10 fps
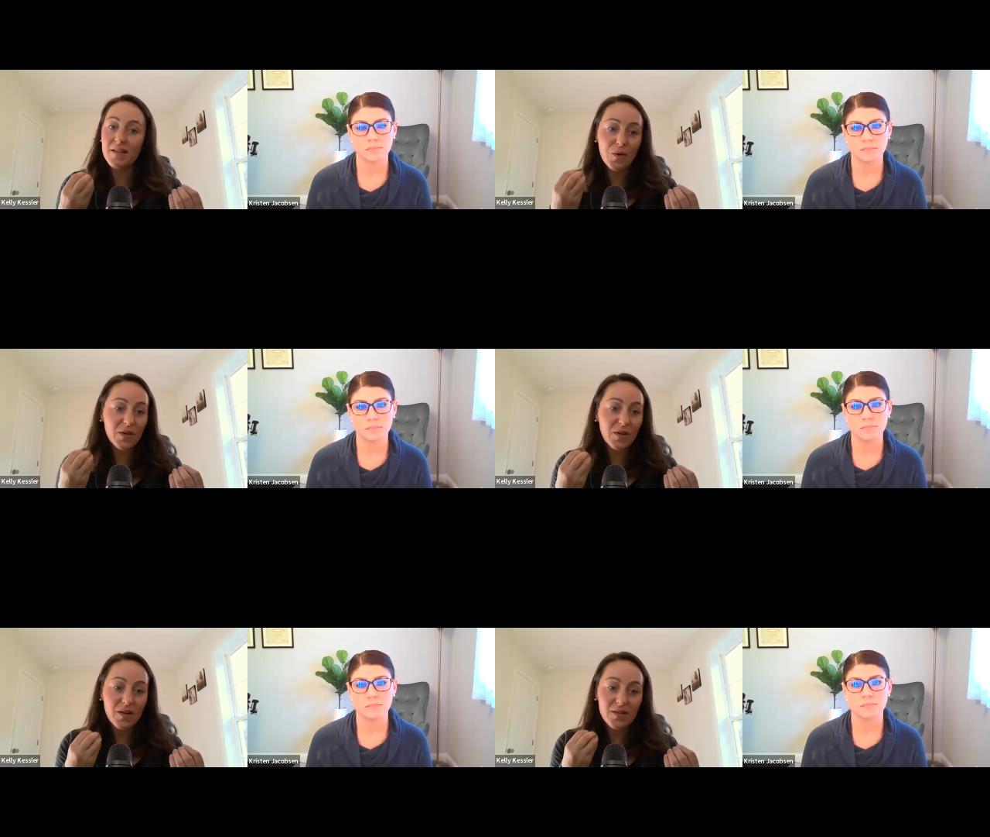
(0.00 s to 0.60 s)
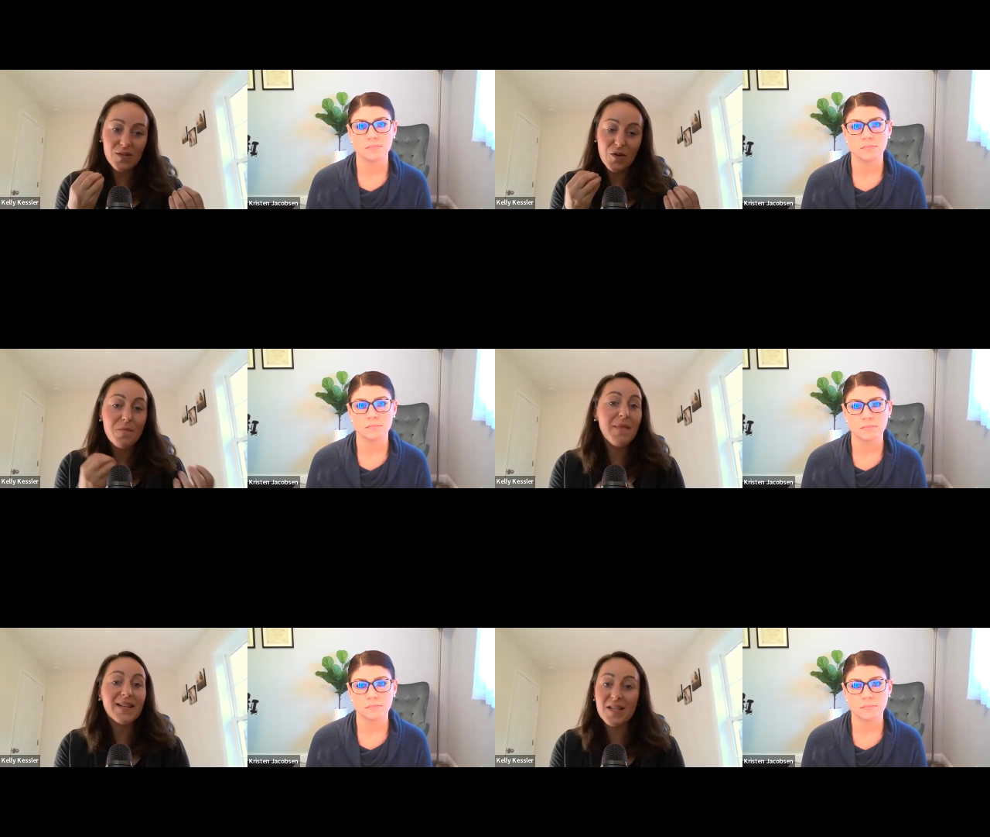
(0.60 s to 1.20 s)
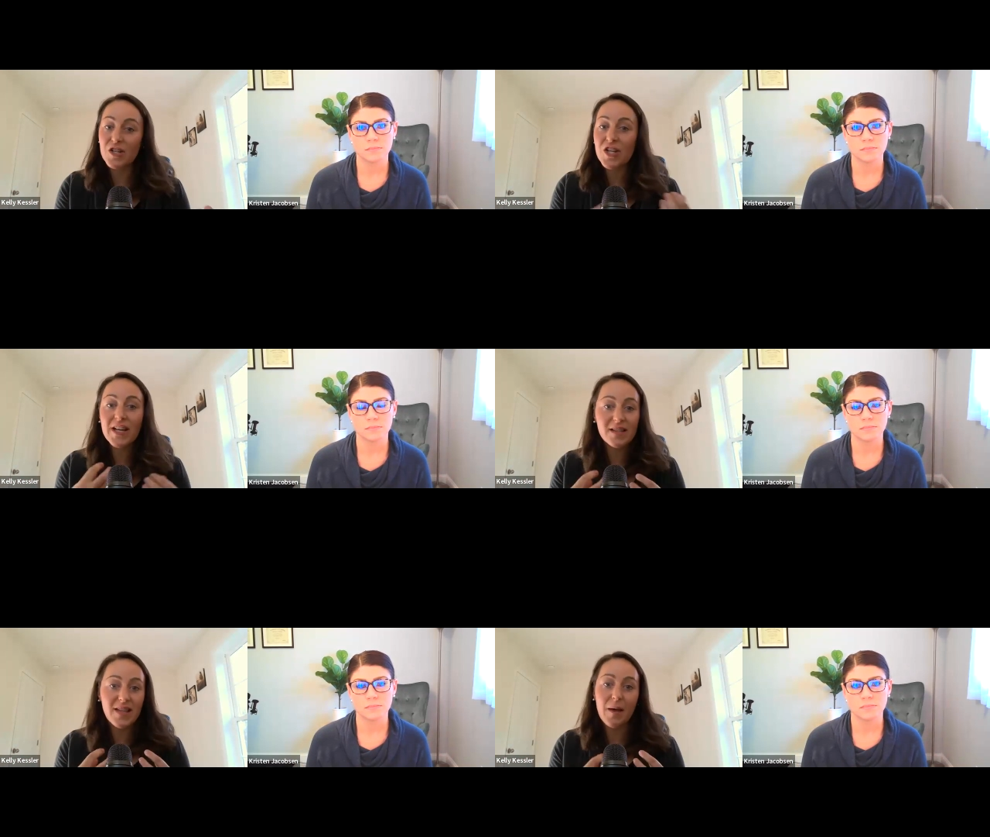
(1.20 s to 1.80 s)
Speaker 1: you know, a, a certain message
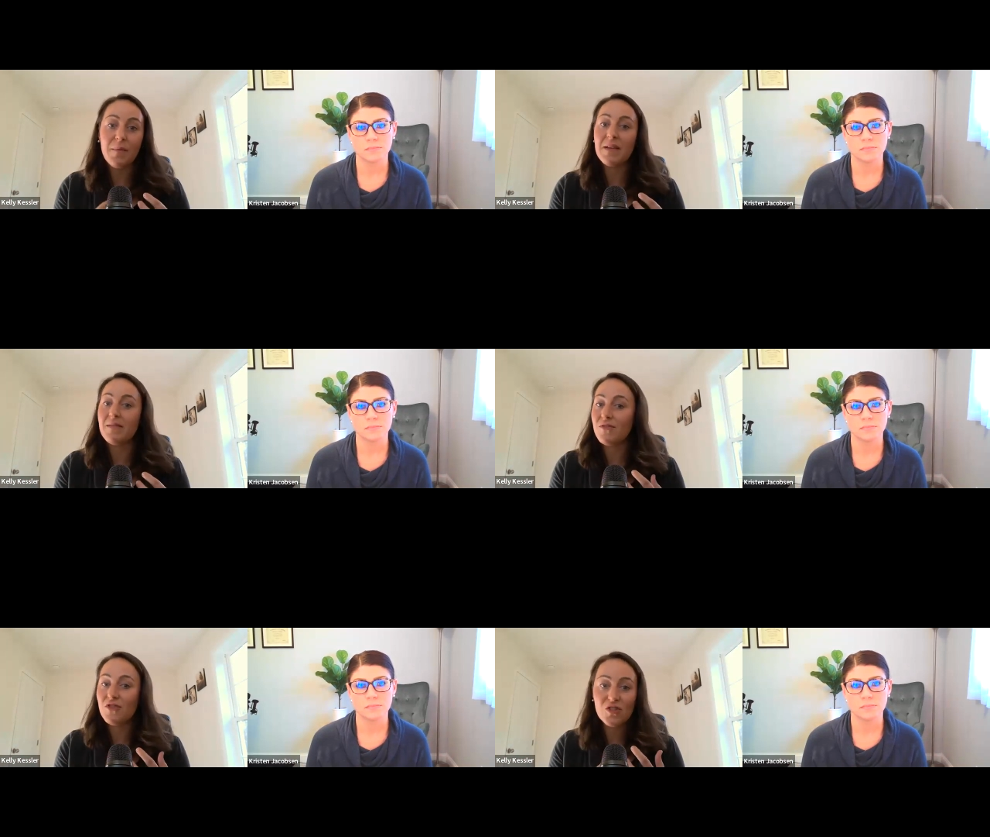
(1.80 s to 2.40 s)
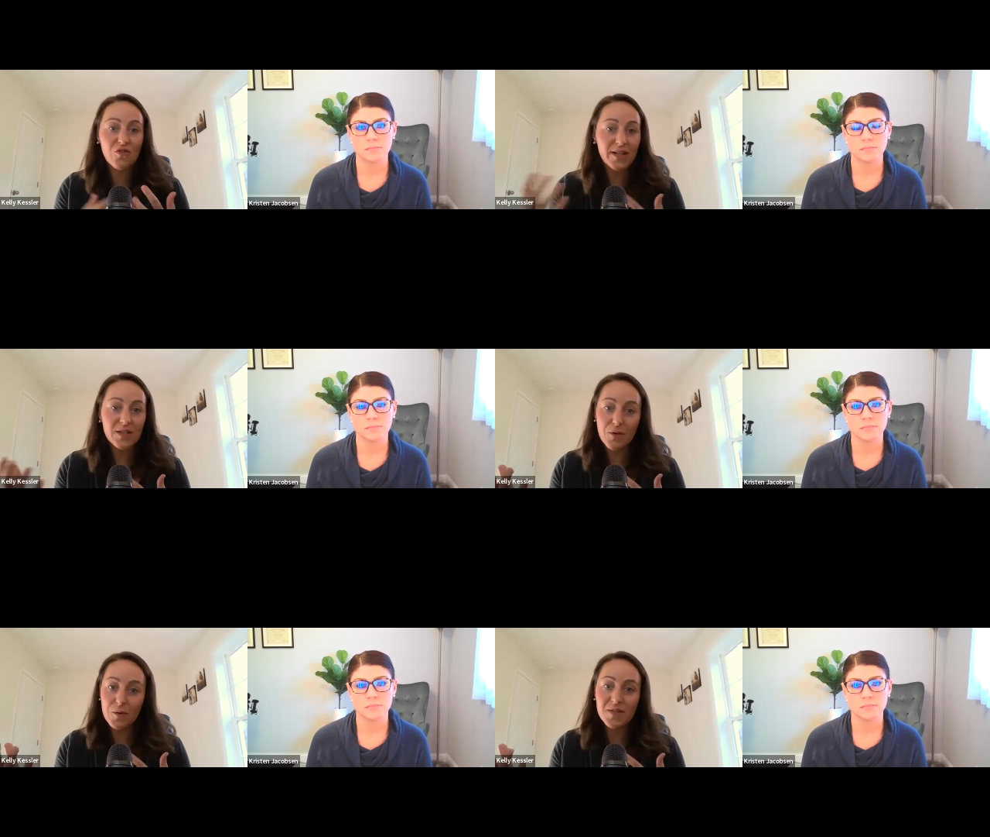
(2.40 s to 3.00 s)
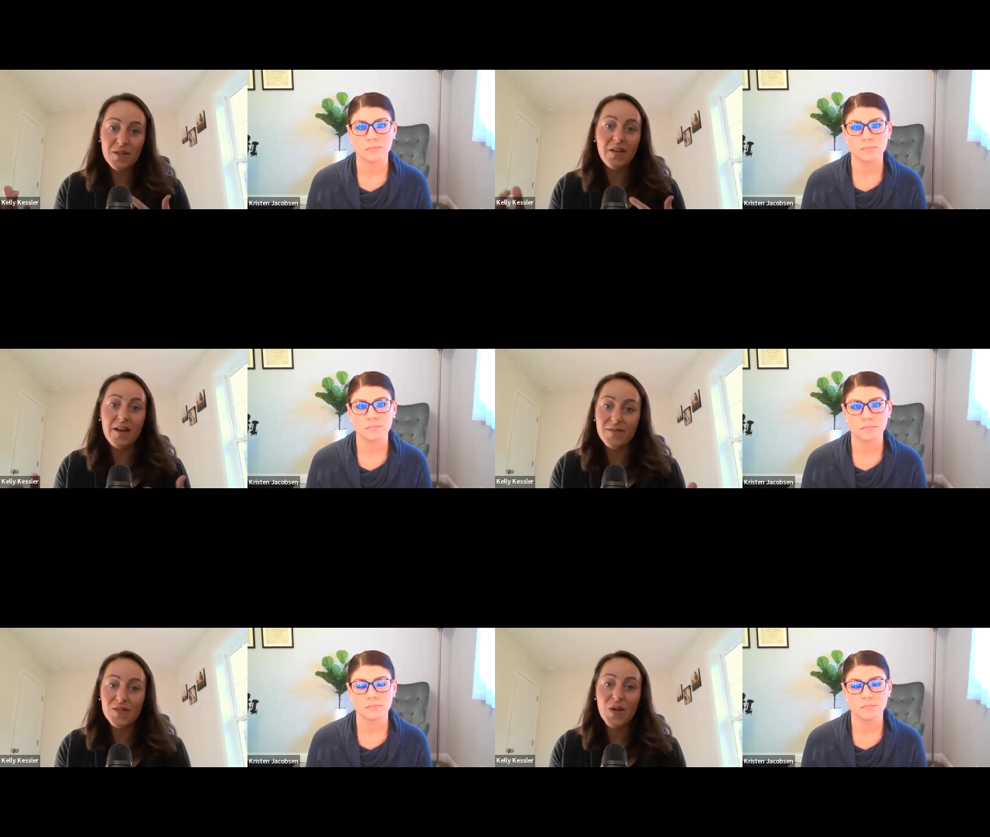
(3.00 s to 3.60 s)
hits them and just transforms their
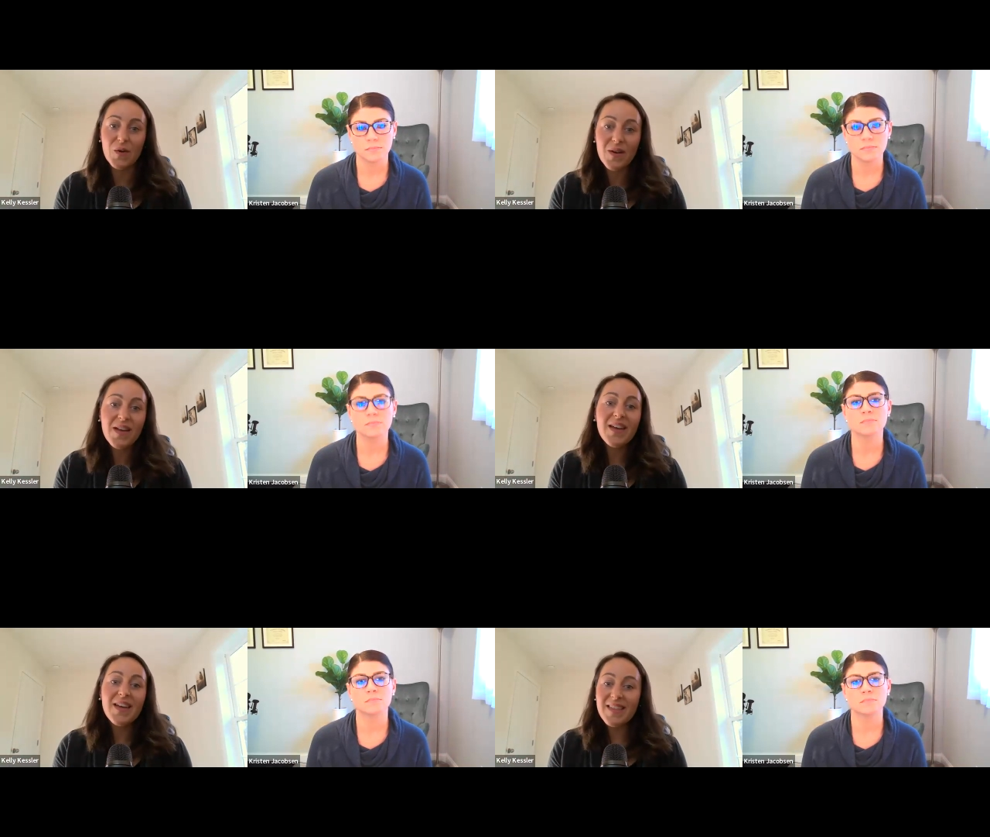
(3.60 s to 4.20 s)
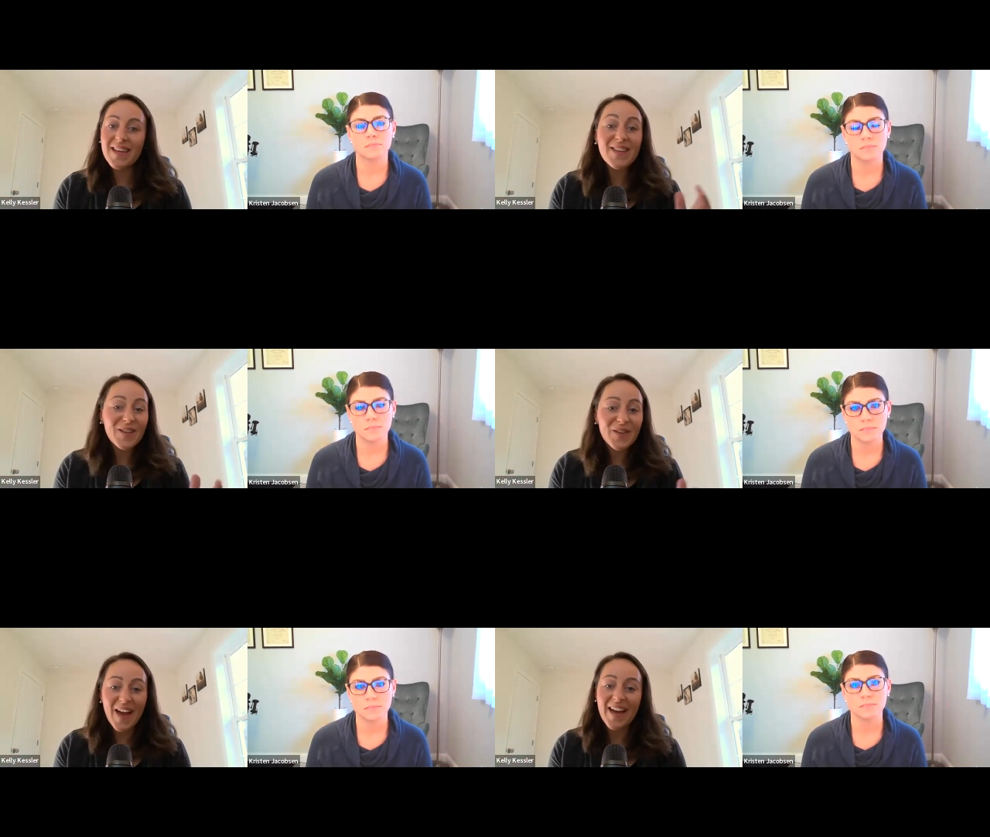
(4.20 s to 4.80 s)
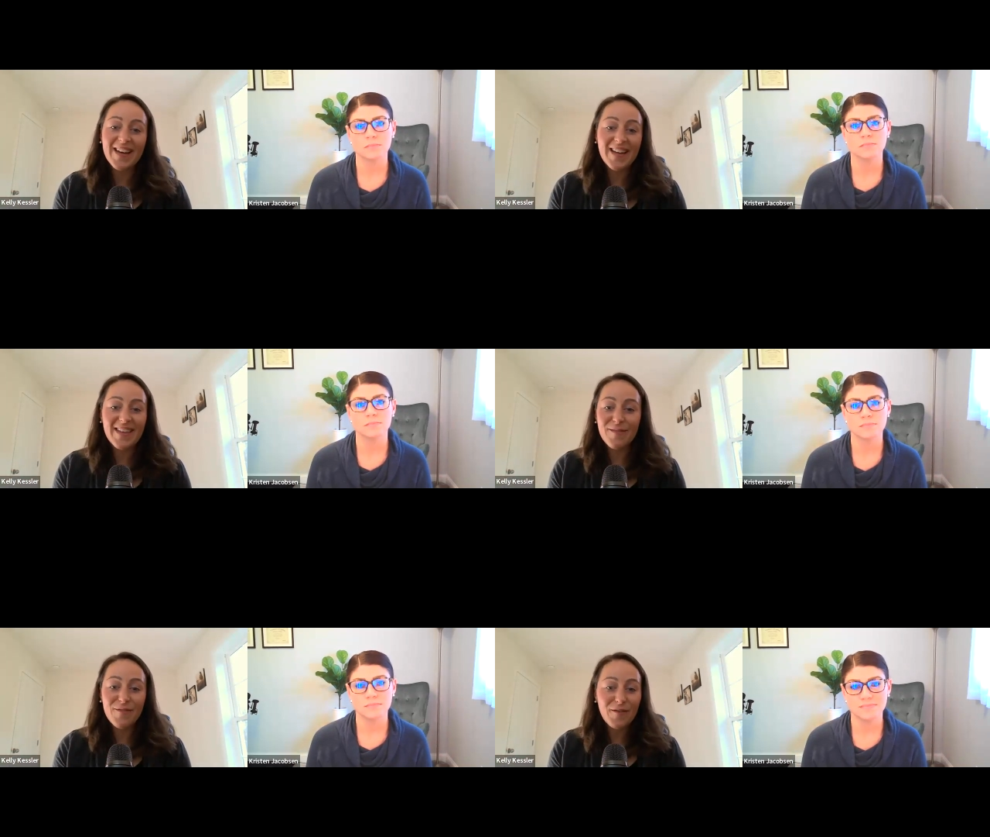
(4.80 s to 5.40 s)
life. So mm-hmm. thank you again. And
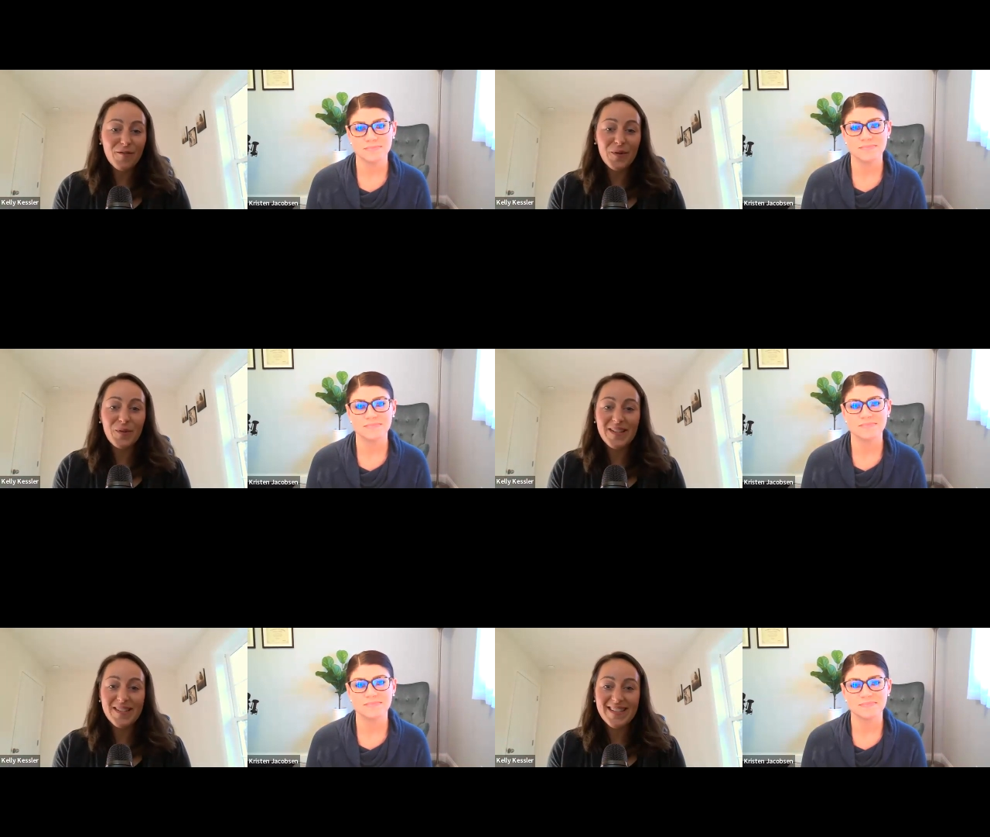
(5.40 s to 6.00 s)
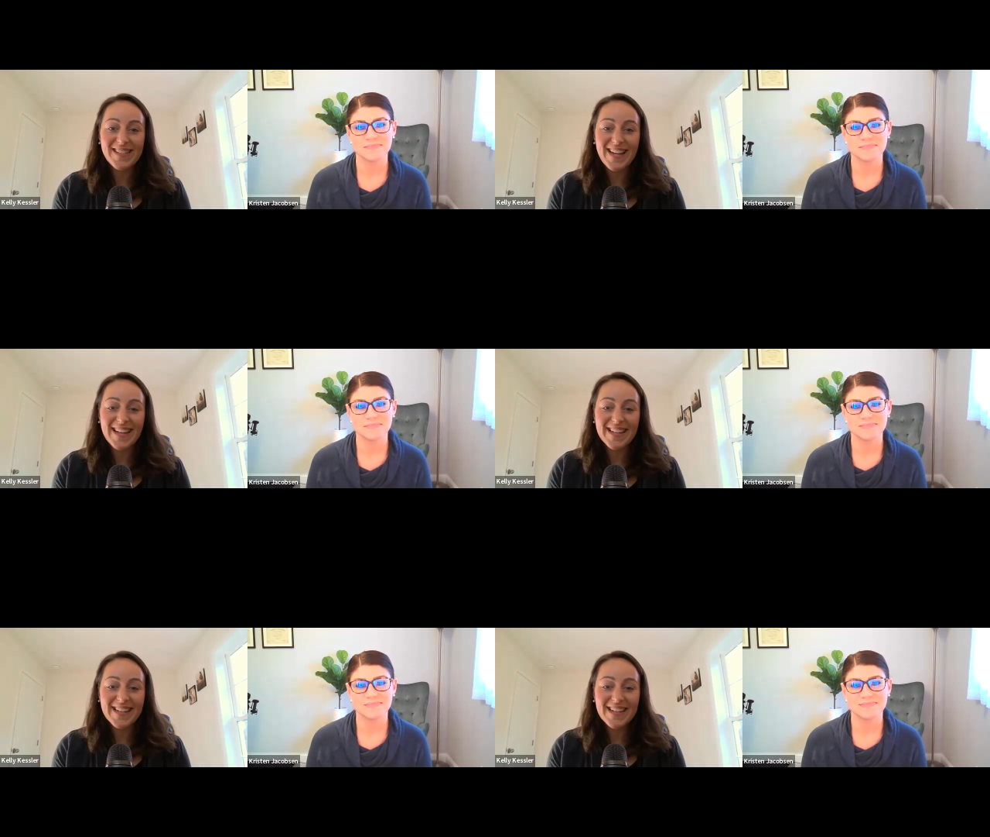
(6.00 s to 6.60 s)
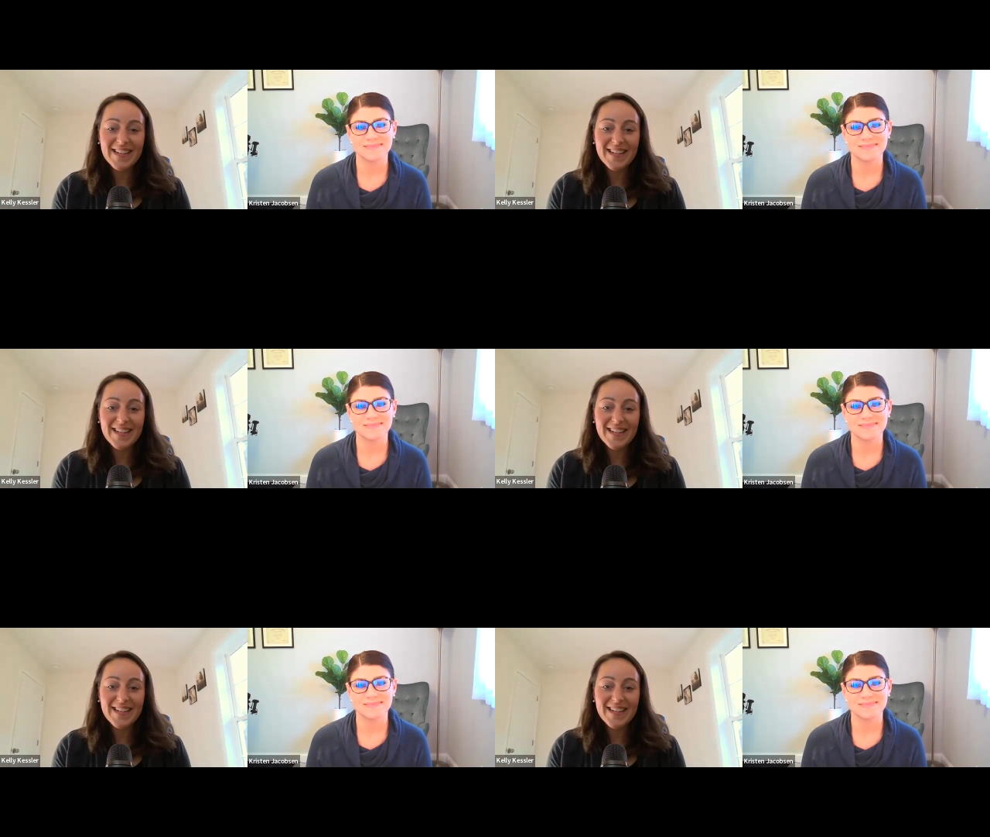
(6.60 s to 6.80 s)
thank you for everyone who listened today.